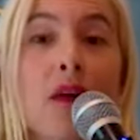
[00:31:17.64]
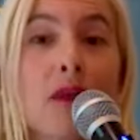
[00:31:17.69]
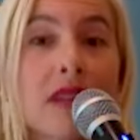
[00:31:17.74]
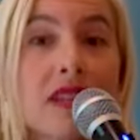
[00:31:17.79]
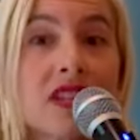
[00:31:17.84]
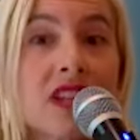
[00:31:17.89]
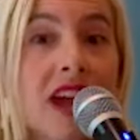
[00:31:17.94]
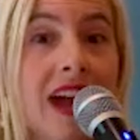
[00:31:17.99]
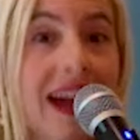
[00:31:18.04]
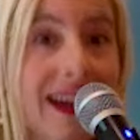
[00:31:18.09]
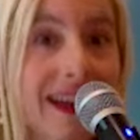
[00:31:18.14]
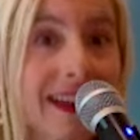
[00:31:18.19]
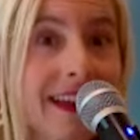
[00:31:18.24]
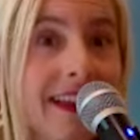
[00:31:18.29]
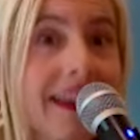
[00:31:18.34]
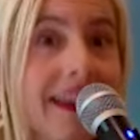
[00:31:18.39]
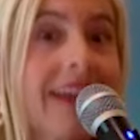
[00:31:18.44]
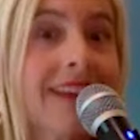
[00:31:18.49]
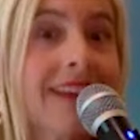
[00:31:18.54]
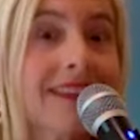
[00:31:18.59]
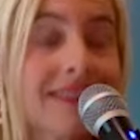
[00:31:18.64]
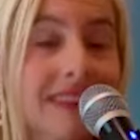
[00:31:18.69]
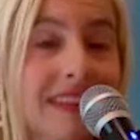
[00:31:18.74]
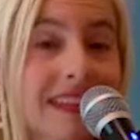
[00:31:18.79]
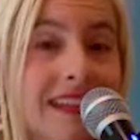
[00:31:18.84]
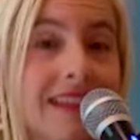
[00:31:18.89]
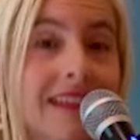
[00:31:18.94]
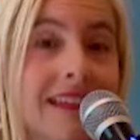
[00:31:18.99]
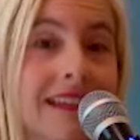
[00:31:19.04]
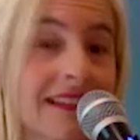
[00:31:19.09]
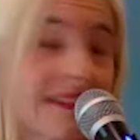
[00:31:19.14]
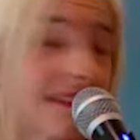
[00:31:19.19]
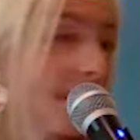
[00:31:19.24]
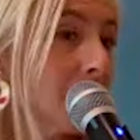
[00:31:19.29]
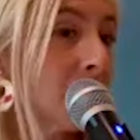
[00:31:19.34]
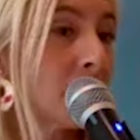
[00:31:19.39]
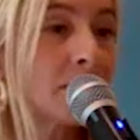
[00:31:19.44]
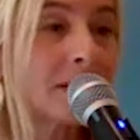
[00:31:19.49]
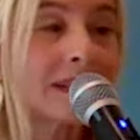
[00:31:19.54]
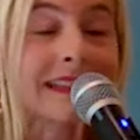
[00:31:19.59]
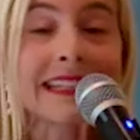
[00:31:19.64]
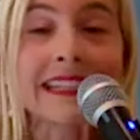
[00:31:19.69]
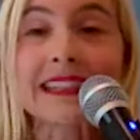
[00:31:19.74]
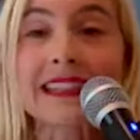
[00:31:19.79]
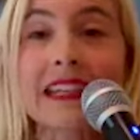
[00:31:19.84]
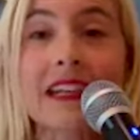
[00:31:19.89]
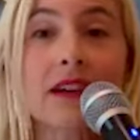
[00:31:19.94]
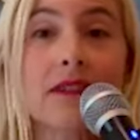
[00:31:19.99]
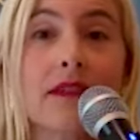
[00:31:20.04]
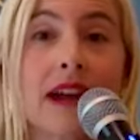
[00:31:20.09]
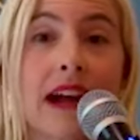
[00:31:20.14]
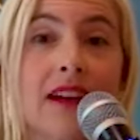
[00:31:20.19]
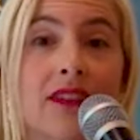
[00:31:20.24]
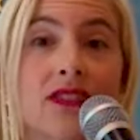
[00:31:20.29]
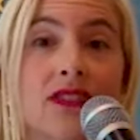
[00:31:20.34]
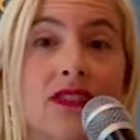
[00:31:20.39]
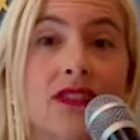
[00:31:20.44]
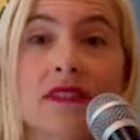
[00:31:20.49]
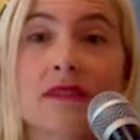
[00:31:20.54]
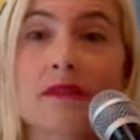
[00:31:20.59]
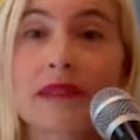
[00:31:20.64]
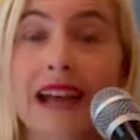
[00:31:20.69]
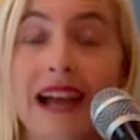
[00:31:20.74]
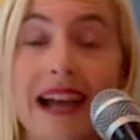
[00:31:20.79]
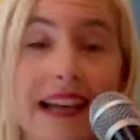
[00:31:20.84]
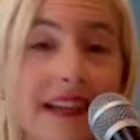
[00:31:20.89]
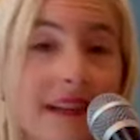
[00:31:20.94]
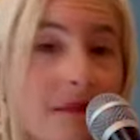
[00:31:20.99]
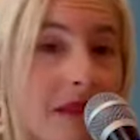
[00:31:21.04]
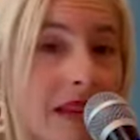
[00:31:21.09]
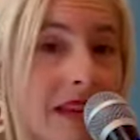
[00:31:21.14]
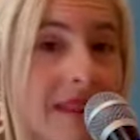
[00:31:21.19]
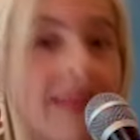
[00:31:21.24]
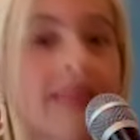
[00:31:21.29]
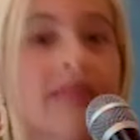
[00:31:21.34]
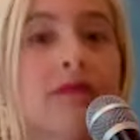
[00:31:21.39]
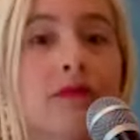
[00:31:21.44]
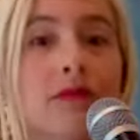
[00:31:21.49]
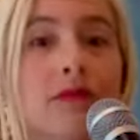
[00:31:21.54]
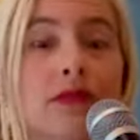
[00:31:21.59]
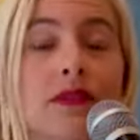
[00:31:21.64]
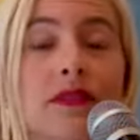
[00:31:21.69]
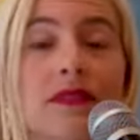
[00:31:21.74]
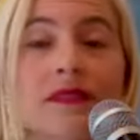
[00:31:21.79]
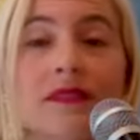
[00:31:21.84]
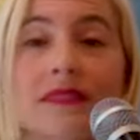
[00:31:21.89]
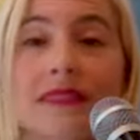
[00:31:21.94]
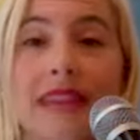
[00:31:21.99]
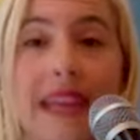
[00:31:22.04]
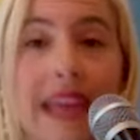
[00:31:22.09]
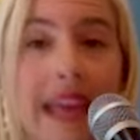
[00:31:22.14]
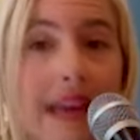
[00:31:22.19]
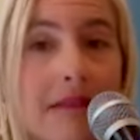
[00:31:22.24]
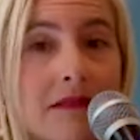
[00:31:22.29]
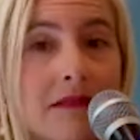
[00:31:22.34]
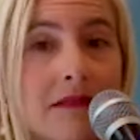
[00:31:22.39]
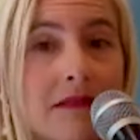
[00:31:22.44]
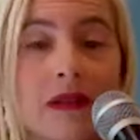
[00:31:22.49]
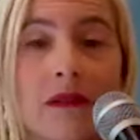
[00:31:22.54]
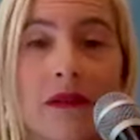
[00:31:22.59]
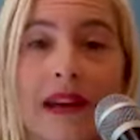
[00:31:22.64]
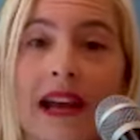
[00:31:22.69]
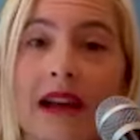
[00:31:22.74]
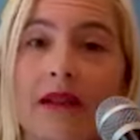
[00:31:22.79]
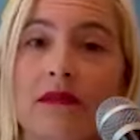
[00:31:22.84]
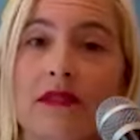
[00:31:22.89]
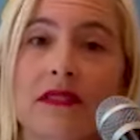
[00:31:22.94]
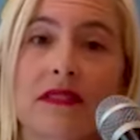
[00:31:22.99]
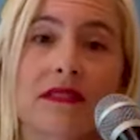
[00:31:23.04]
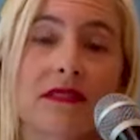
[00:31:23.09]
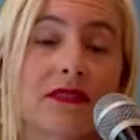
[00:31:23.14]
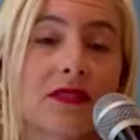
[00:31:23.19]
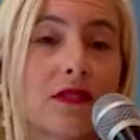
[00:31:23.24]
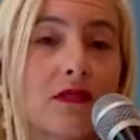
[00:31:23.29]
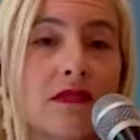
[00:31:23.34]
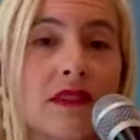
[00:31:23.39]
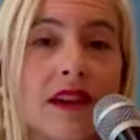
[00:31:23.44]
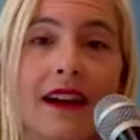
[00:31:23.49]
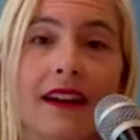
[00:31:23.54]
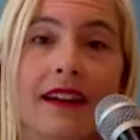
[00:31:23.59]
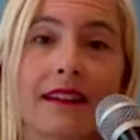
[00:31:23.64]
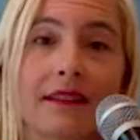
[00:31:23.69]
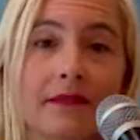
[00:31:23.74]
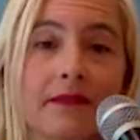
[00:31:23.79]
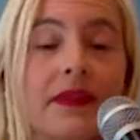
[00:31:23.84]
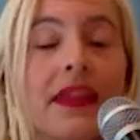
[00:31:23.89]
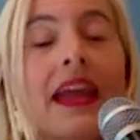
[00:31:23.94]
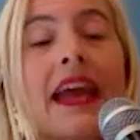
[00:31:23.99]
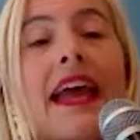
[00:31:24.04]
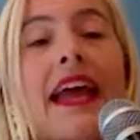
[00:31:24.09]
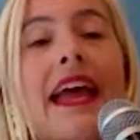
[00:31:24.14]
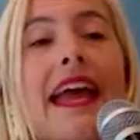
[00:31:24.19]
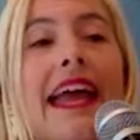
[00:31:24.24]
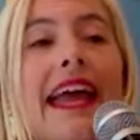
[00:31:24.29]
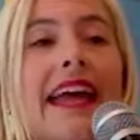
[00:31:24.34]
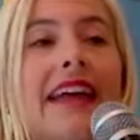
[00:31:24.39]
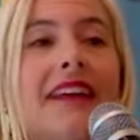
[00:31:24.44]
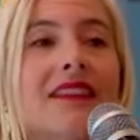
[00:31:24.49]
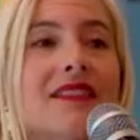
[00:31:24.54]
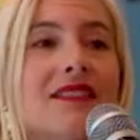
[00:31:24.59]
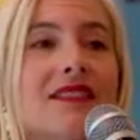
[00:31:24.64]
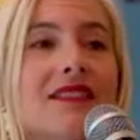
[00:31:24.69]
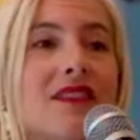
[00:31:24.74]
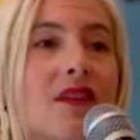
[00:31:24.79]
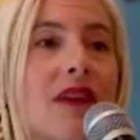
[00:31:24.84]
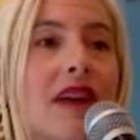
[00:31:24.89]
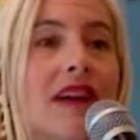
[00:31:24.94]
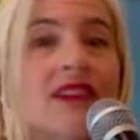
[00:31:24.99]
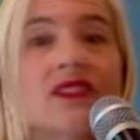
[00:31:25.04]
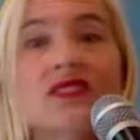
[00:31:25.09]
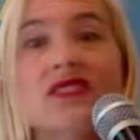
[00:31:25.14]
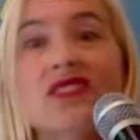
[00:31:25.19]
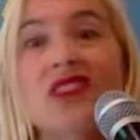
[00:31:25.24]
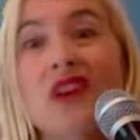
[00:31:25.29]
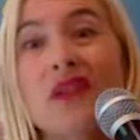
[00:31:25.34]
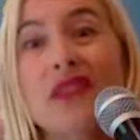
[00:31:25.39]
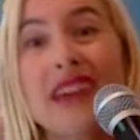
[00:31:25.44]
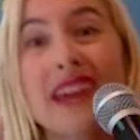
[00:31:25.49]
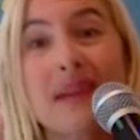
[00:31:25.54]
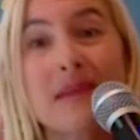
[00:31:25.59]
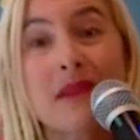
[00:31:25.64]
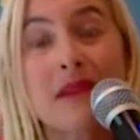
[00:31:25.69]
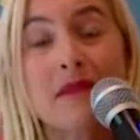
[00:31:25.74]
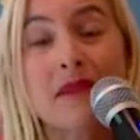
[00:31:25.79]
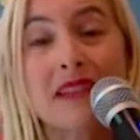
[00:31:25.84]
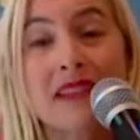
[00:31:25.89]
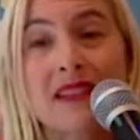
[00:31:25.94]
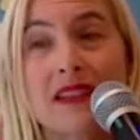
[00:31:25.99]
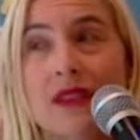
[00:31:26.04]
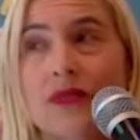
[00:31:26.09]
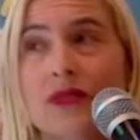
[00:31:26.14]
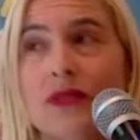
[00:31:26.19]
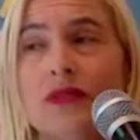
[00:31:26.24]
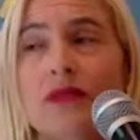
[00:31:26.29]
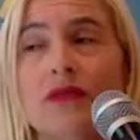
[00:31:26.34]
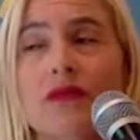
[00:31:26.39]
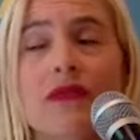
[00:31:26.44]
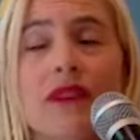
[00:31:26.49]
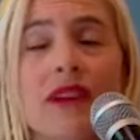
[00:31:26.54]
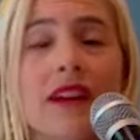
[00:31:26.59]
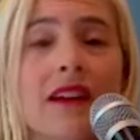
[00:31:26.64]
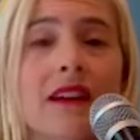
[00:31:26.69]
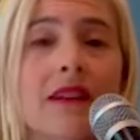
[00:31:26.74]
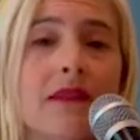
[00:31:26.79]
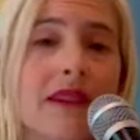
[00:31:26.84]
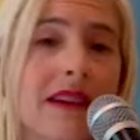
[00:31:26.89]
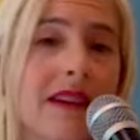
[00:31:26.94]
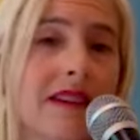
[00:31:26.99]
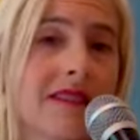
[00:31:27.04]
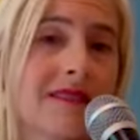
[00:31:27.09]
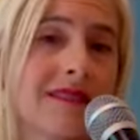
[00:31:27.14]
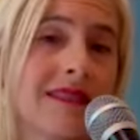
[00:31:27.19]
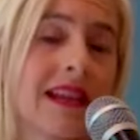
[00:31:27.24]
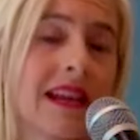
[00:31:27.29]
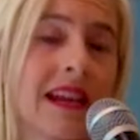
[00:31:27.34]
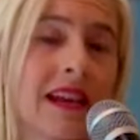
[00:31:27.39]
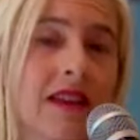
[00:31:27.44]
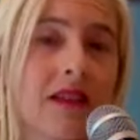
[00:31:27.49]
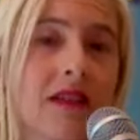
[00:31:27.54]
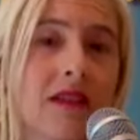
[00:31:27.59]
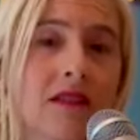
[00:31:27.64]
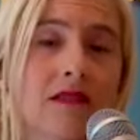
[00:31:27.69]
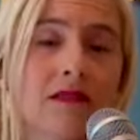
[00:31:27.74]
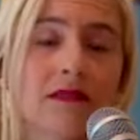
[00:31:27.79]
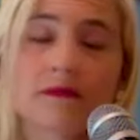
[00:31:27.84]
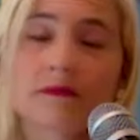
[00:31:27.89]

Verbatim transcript: which I get that is completely irrational, but I didn't make these rules. They came to me when I was too young. And so I just know that about myself. So it's very rare that I go